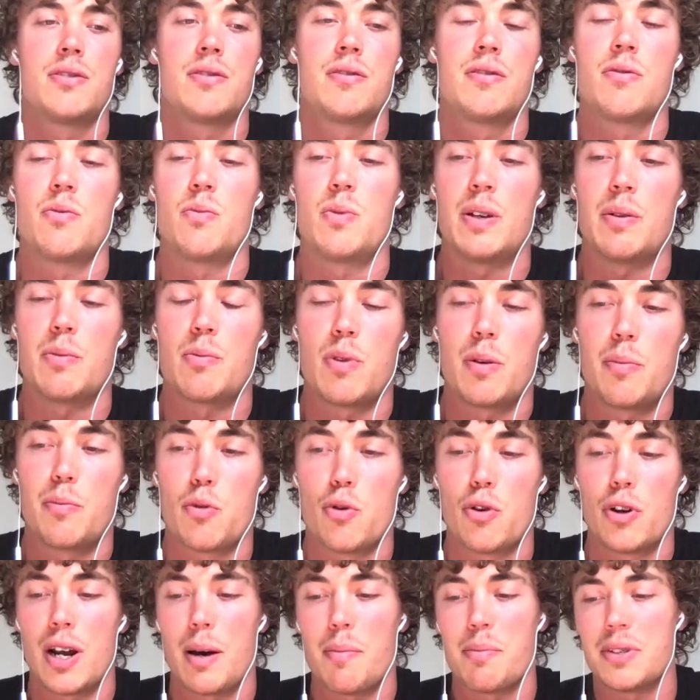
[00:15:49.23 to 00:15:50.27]
We're brought
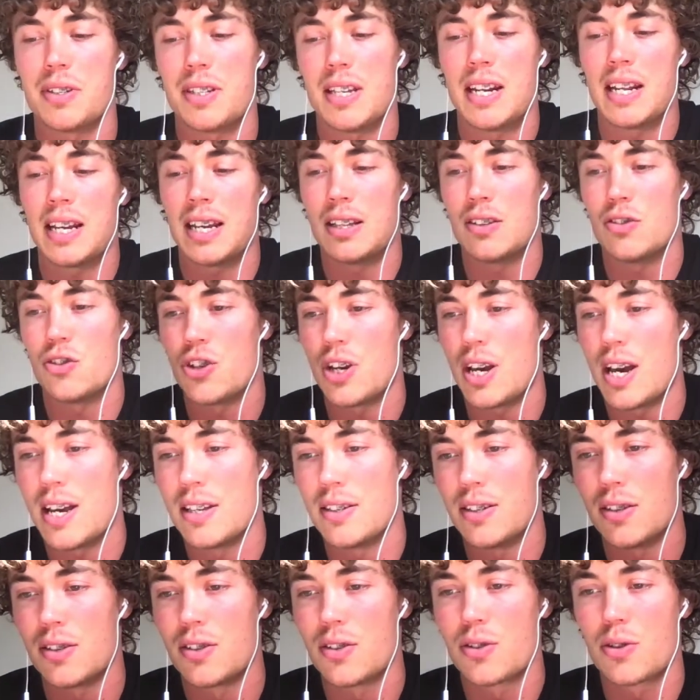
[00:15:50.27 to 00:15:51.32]
up sitting in chairs
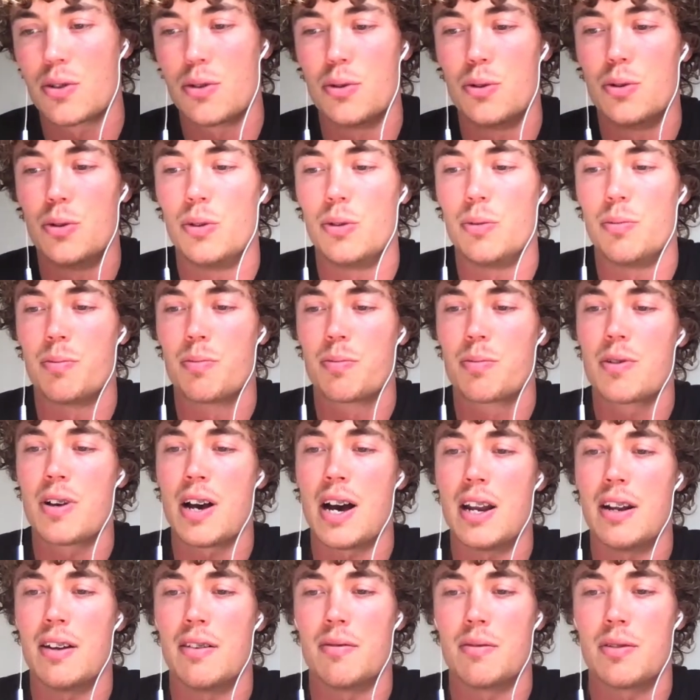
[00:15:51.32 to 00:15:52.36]
at school, kind
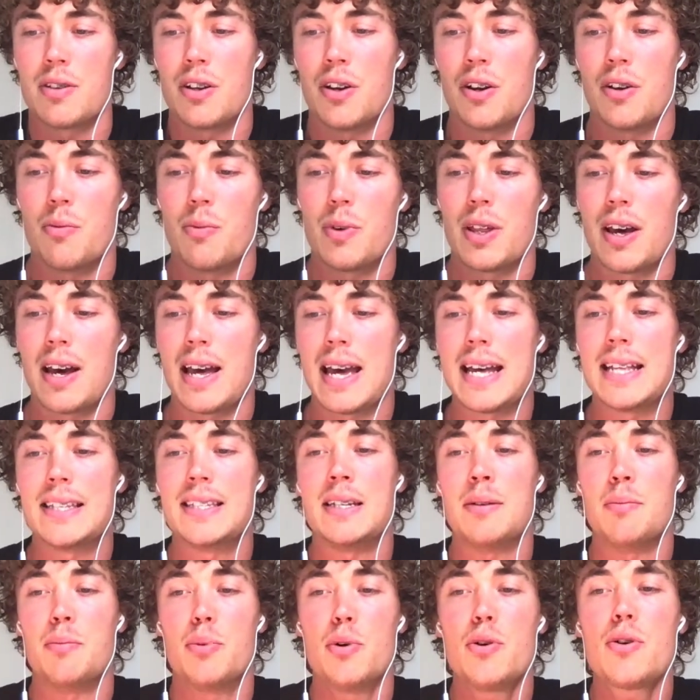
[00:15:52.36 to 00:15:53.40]
of, with our heads
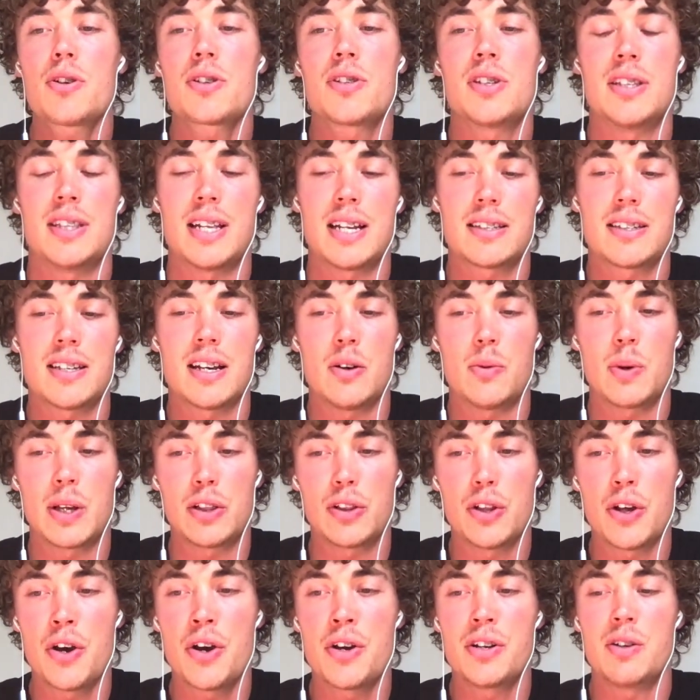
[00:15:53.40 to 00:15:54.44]
in books, and that's how we
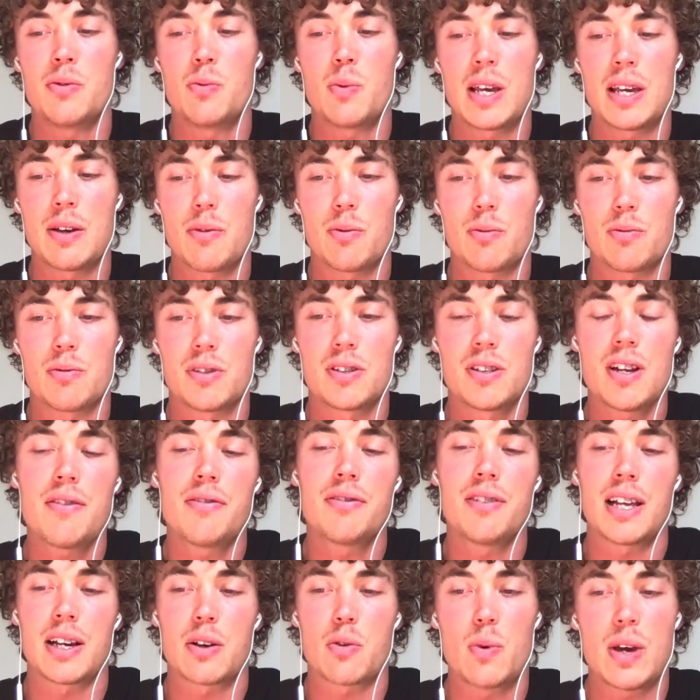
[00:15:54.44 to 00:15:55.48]
learn. And we
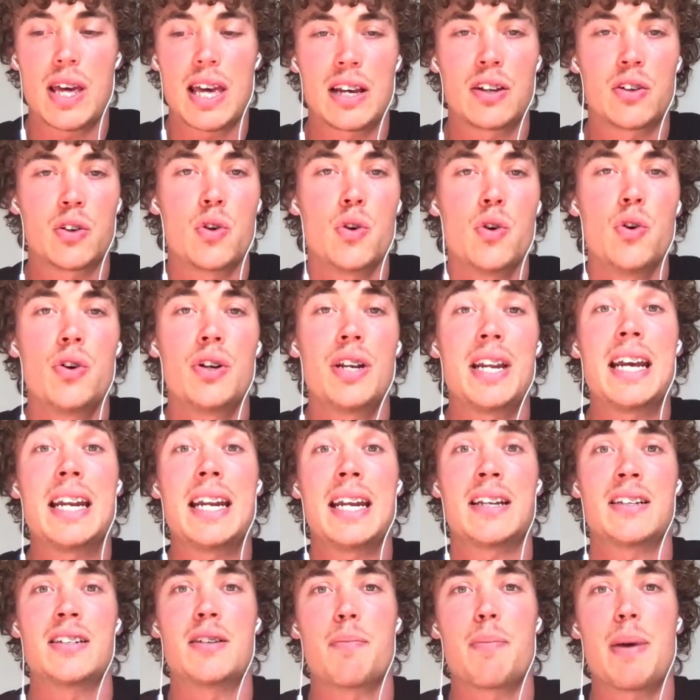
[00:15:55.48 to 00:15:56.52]
ignore needing
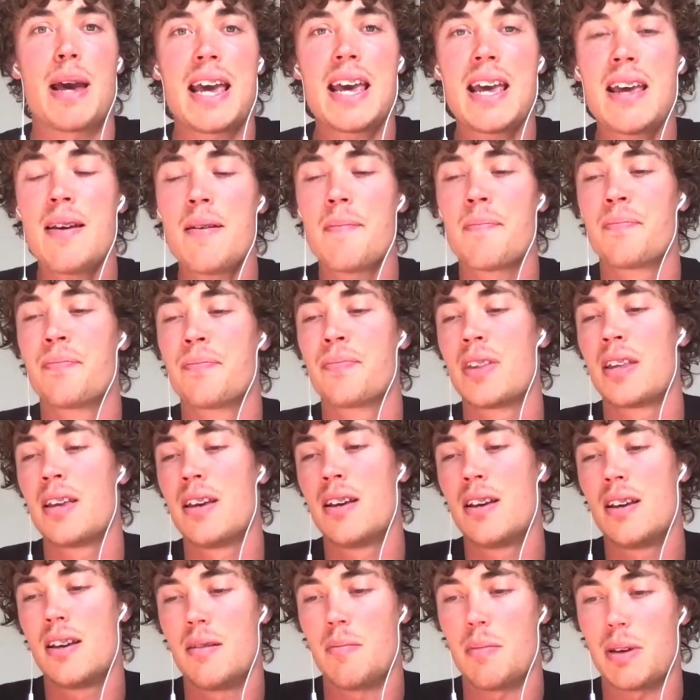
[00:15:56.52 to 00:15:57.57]
to pee
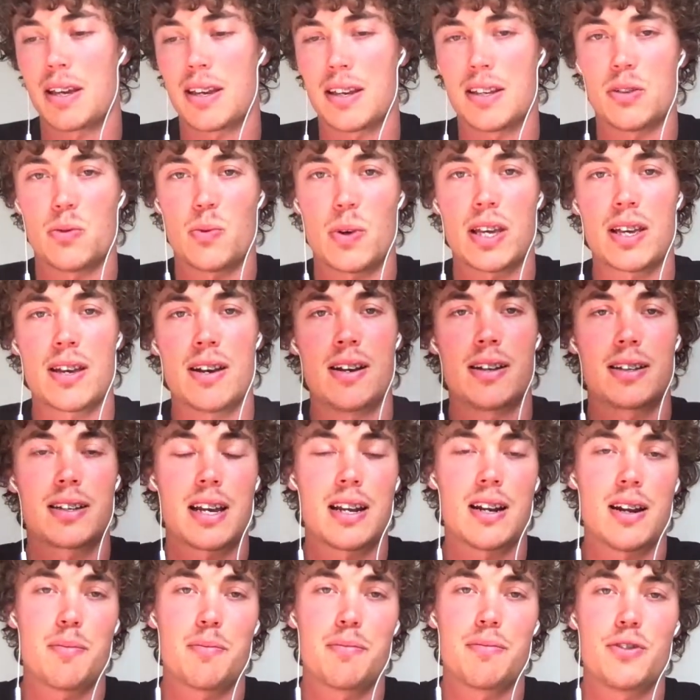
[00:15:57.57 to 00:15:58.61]
because we can't get
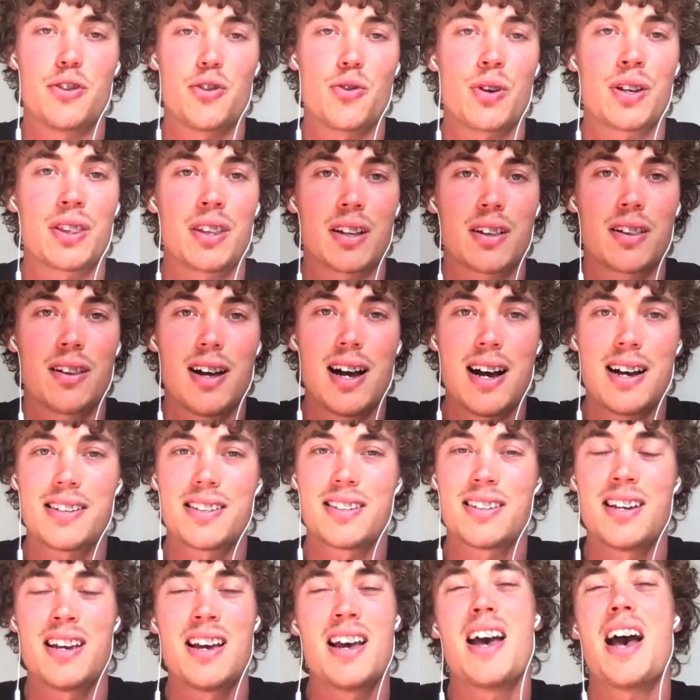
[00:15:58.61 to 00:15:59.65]
up during the class.
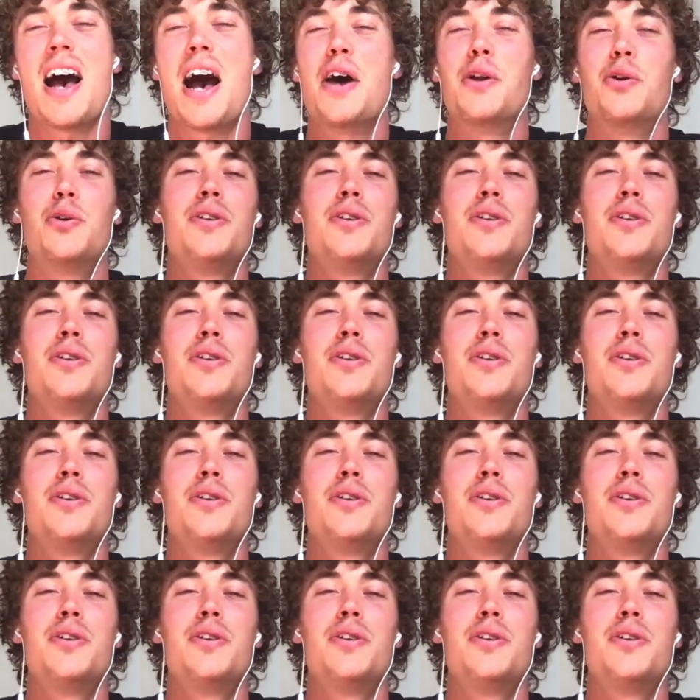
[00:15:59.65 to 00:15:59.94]
And all